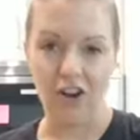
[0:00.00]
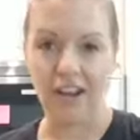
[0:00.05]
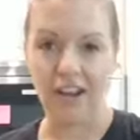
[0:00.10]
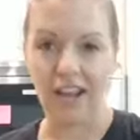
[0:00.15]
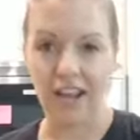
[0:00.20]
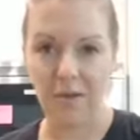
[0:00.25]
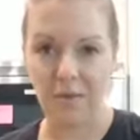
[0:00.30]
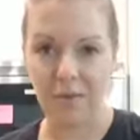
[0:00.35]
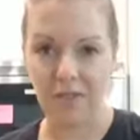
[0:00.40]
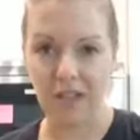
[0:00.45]

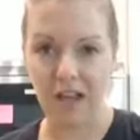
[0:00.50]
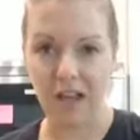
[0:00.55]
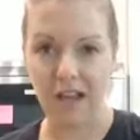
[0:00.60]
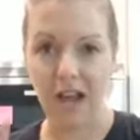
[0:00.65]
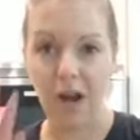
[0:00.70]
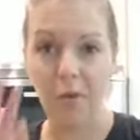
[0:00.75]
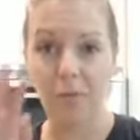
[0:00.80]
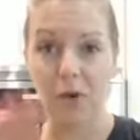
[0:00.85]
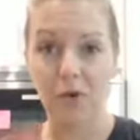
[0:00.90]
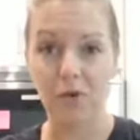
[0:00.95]
Amazon.
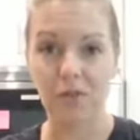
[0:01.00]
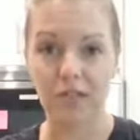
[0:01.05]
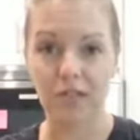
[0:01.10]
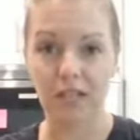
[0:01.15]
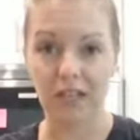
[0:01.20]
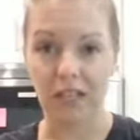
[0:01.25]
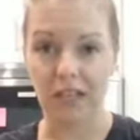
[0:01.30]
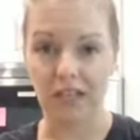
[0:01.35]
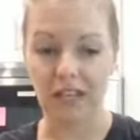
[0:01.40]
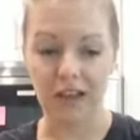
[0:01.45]
I'll post the
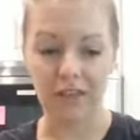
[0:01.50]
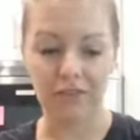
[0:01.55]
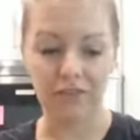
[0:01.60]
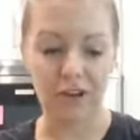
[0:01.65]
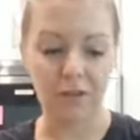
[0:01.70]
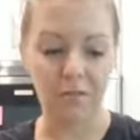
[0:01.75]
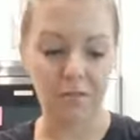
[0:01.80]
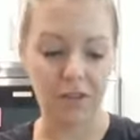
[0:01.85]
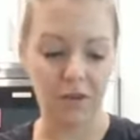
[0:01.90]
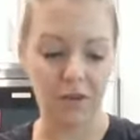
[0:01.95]
link after
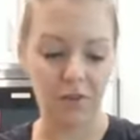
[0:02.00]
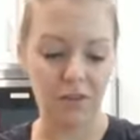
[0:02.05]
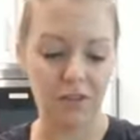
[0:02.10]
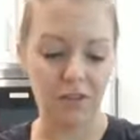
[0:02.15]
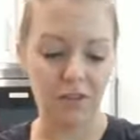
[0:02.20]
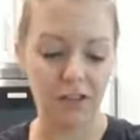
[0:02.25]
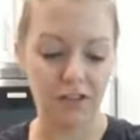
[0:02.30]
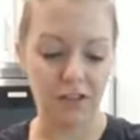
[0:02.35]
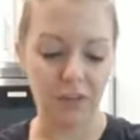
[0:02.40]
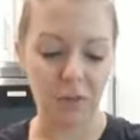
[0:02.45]
I'm done with the
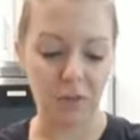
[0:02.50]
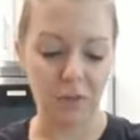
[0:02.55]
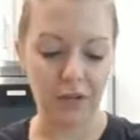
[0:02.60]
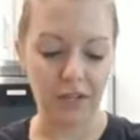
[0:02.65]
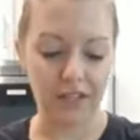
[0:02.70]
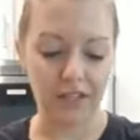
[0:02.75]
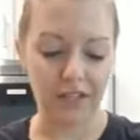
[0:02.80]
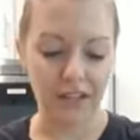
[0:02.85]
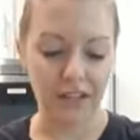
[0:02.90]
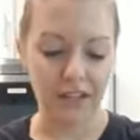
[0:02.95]
video, but
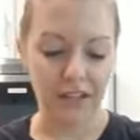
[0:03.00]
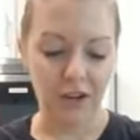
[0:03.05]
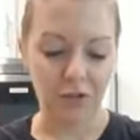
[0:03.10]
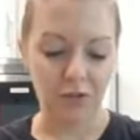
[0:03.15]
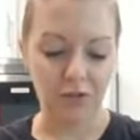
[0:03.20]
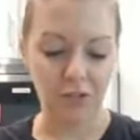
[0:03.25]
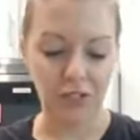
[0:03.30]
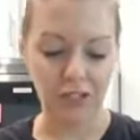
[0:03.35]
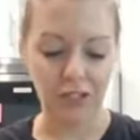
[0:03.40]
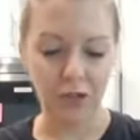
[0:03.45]
it's
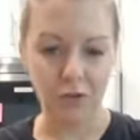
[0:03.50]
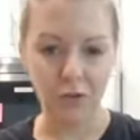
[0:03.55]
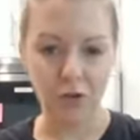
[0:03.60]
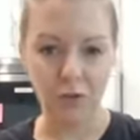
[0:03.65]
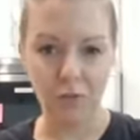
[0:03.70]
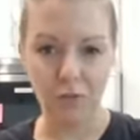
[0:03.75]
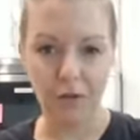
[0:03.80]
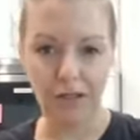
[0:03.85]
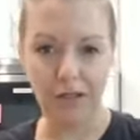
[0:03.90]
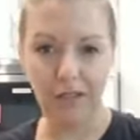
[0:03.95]
really
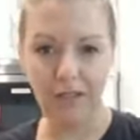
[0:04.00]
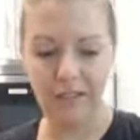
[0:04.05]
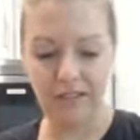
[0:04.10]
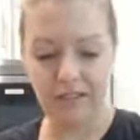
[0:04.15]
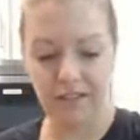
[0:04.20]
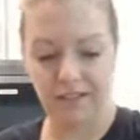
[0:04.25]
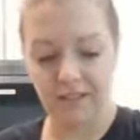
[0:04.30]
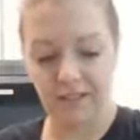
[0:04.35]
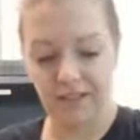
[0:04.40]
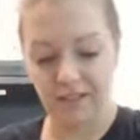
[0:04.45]
cool because
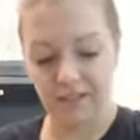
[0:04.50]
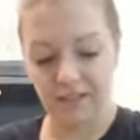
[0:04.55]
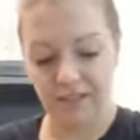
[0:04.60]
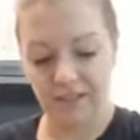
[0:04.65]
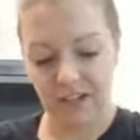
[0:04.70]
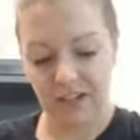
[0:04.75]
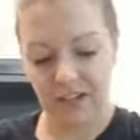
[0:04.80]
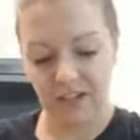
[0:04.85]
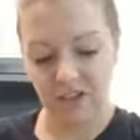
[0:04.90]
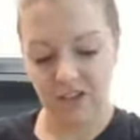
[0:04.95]
if I
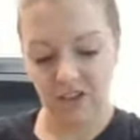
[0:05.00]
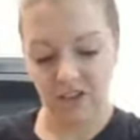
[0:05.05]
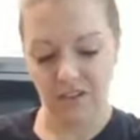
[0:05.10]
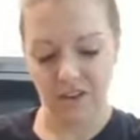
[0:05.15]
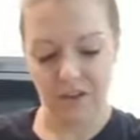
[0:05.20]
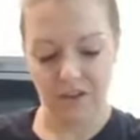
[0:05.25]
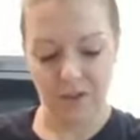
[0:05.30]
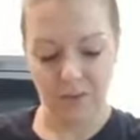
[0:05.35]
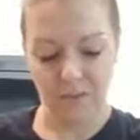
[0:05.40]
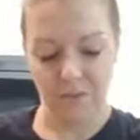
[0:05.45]
can turn it
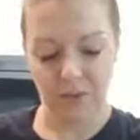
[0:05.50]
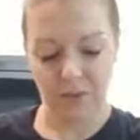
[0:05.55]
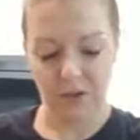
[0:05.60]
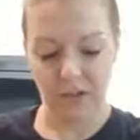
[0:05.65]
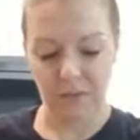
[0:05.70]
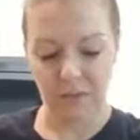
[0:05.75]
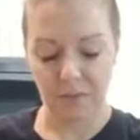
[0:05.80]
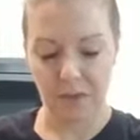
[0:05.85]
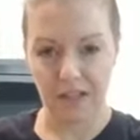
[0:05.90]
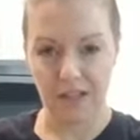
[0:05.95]
around without
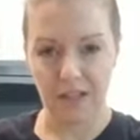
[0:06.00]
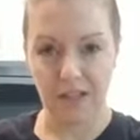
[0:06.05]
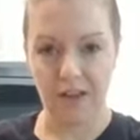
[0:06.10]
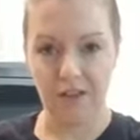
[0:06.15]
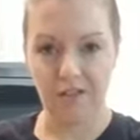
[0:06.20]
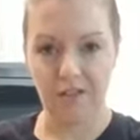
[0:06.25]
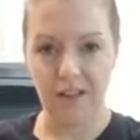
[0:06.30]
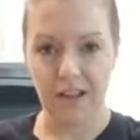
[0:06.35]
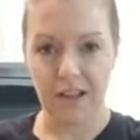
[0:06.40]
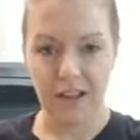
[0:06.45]
burning
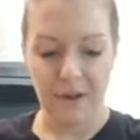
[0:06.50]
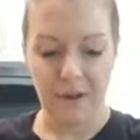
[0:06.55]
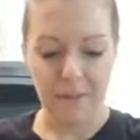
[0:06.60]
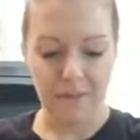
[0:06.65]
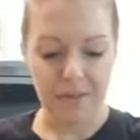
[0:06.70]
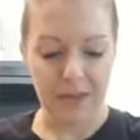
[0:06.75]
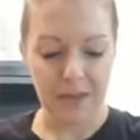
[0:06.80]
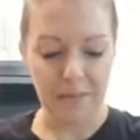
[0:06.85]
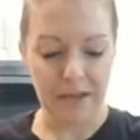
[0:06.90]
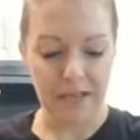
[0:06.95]
myself,
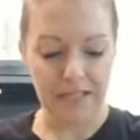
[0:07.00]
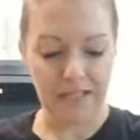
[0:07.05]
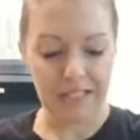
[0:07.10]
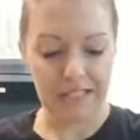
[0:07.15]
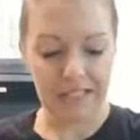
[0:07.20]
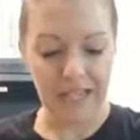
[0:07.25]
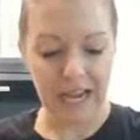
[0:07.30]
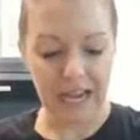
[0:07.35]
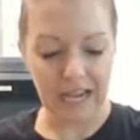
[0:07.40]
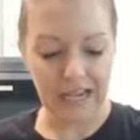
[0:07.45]
it makes a
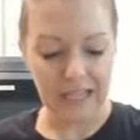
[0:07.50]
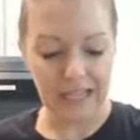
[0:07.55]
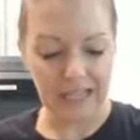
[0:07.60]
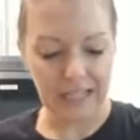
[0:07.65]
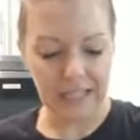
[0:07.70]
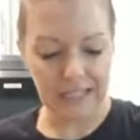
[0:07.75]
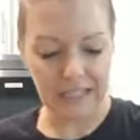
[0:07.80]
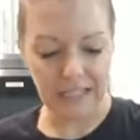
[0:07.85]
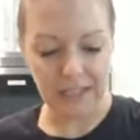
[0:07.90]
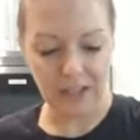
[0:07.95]

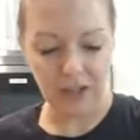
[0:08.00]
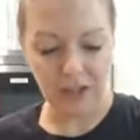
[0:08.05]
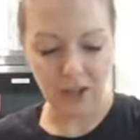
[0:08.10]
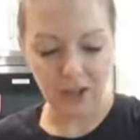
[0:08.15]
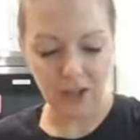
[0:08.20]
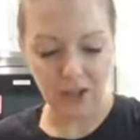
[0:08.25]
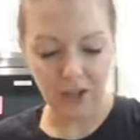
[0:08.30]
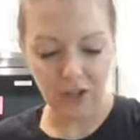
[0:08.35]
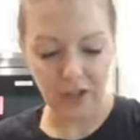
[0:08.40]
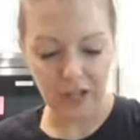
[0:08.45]
tiny
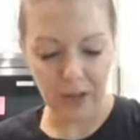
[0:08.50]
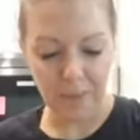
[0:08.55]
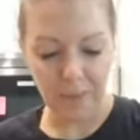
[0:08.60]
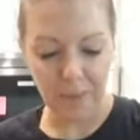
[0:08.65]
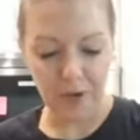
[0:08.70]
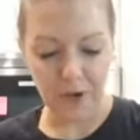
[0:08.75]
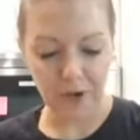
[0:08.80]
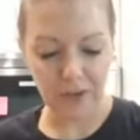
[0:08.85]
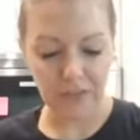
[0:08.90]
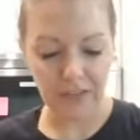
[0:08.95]
little
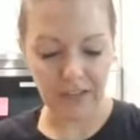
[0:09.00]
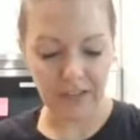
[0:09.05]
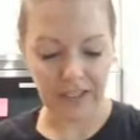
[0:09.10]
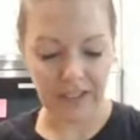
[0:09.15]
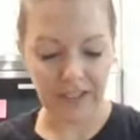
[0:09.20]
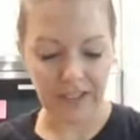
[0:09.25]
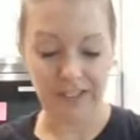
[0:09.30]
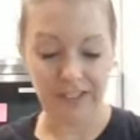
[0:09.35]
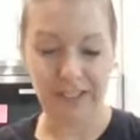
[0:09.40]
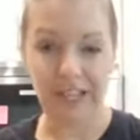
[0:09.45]
perfect
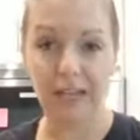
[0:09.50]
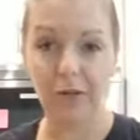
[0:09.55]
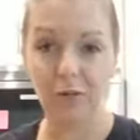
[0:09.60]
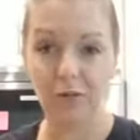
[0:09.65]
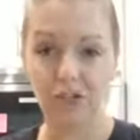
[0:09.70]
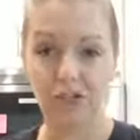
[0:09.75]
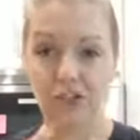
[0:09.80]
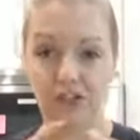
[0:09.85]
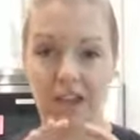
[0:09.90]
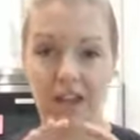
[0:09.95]

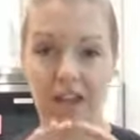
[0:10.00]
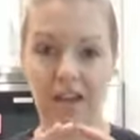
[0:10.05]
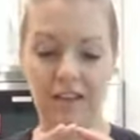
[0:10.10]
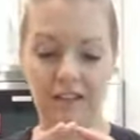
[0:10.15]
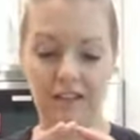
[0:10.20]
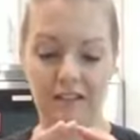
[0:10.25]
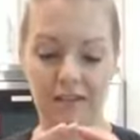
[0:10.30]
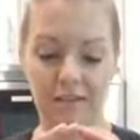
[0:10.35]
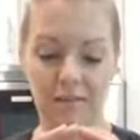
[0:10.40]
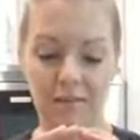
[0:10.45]
sandwich
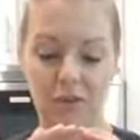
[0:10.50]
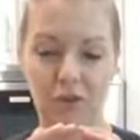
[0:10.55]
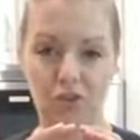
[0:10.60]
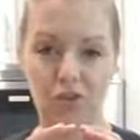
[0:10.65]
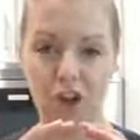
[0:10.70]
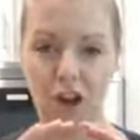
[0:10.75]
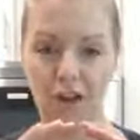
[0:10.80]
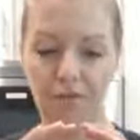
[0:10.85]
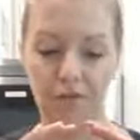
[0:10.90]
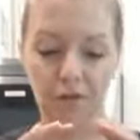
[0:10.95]
size little
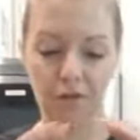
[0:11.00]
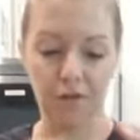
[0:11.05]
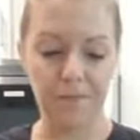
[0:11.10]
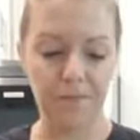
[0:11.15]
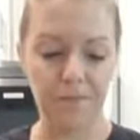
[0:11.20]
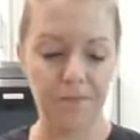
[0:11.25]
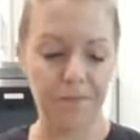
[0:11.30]
chaffle